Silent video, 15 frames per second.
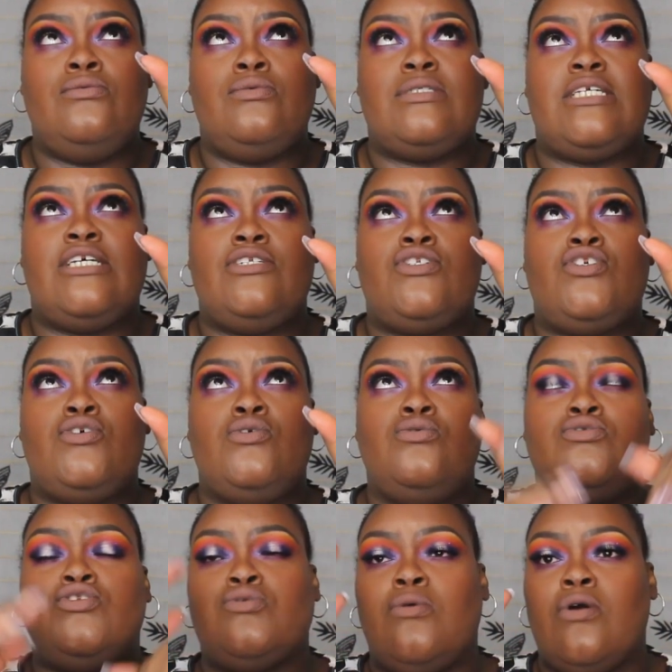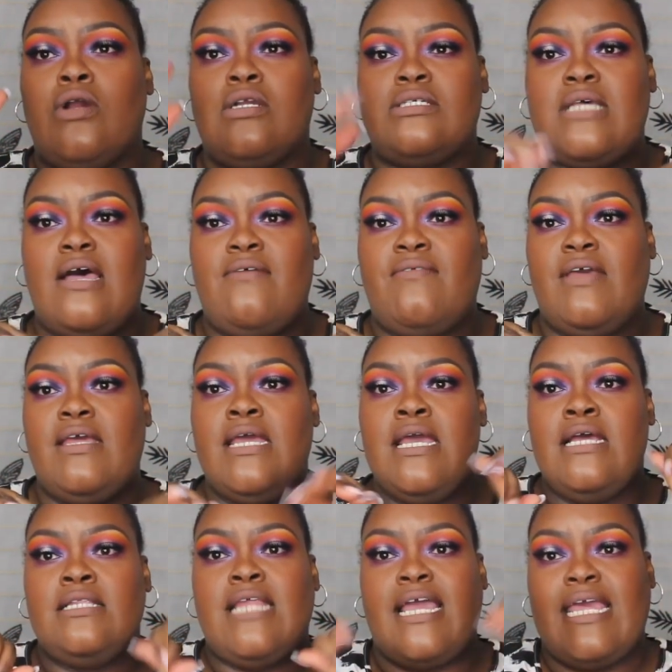was it two drawers of it
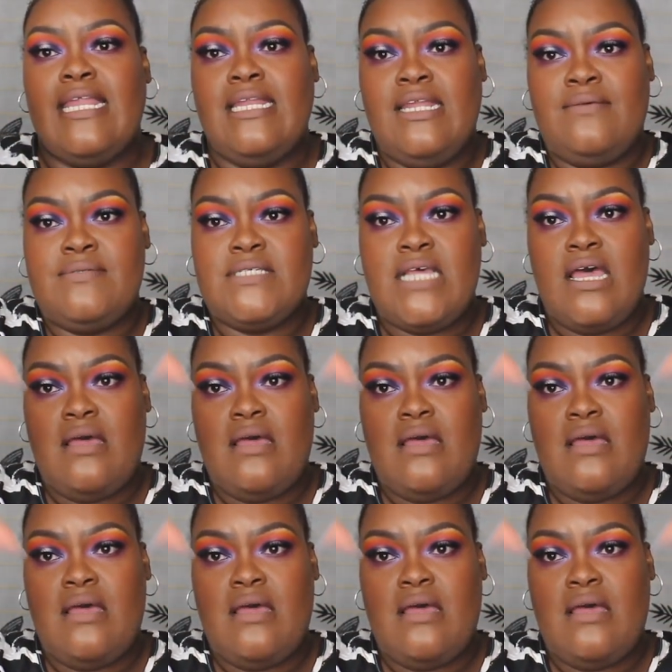like it lifts